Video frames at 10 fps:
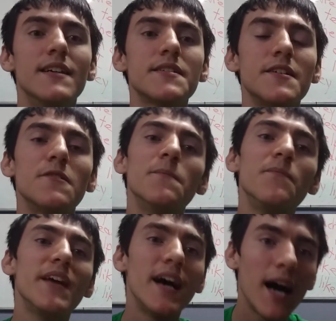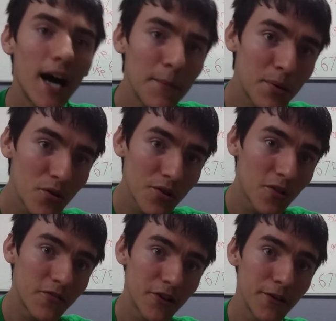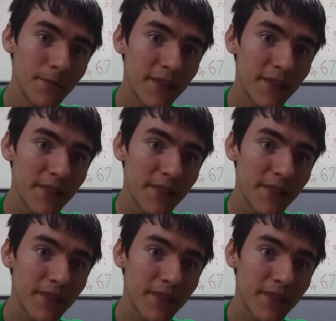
So I pulled over